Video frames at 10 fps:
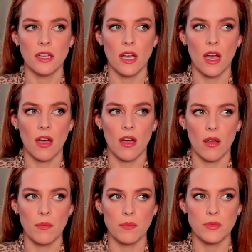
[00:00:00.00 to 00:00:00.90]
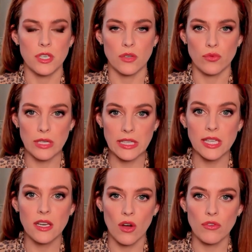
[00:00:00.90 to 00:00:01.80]
um, to
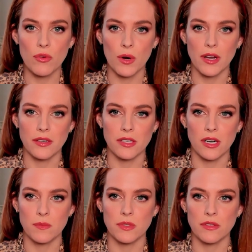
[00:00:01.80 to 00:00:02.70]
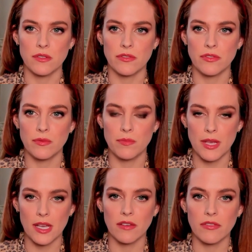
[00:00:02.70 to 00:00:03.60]
really go for it in terms of
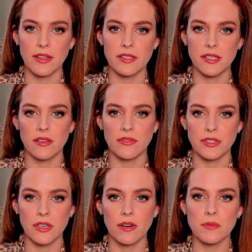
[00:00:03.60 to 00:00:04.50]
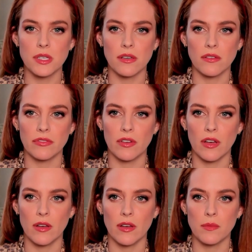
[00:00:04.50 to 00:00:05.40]
being offensive in terms of
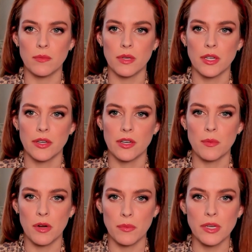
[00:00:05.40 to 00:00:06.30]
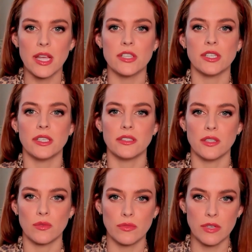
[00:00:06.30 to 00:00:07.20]
um, appropriation
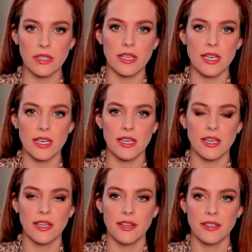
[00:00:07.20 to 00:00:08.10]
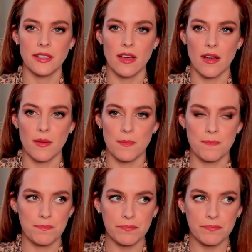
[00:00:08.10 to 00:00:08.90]
to really um,